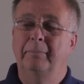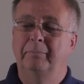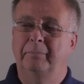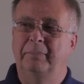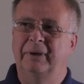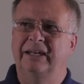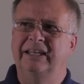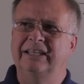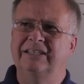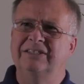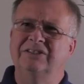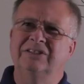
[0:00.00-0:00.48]

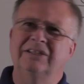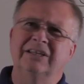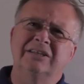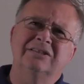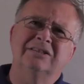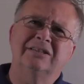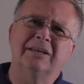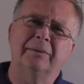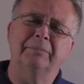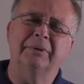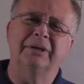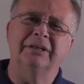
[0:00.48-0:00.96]
But it's
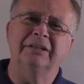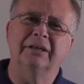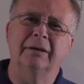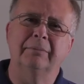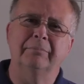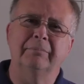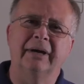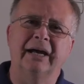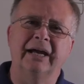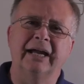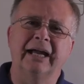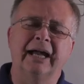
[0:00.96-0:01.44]
just something
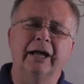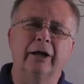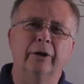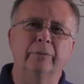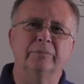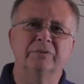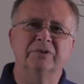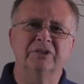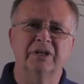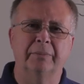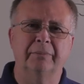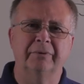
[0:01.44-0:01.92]
that might
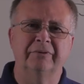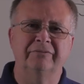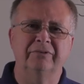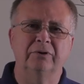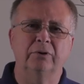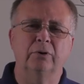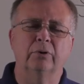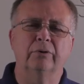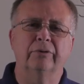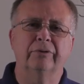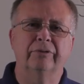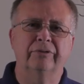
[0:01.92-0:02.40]
help some of
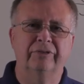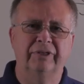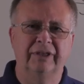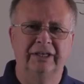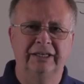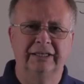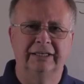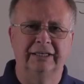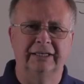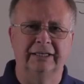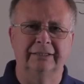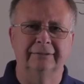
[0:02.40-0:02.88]
your
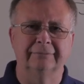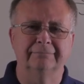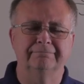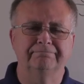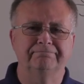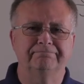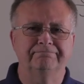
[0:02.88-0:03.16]
thinking.